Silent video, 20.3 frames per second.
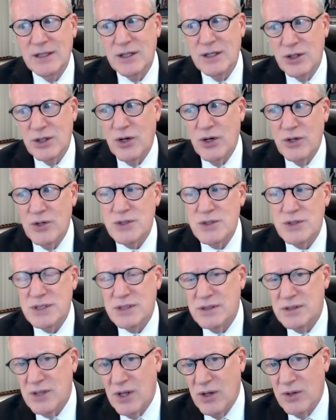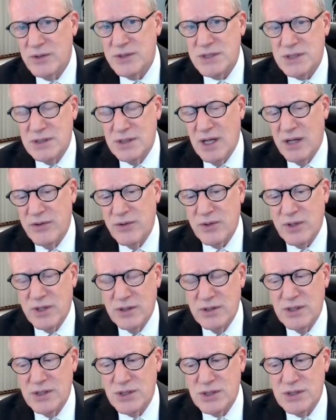occurs in adults and other
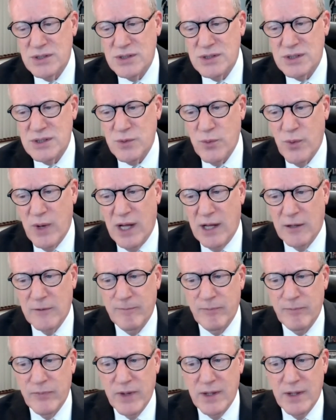conditions as well.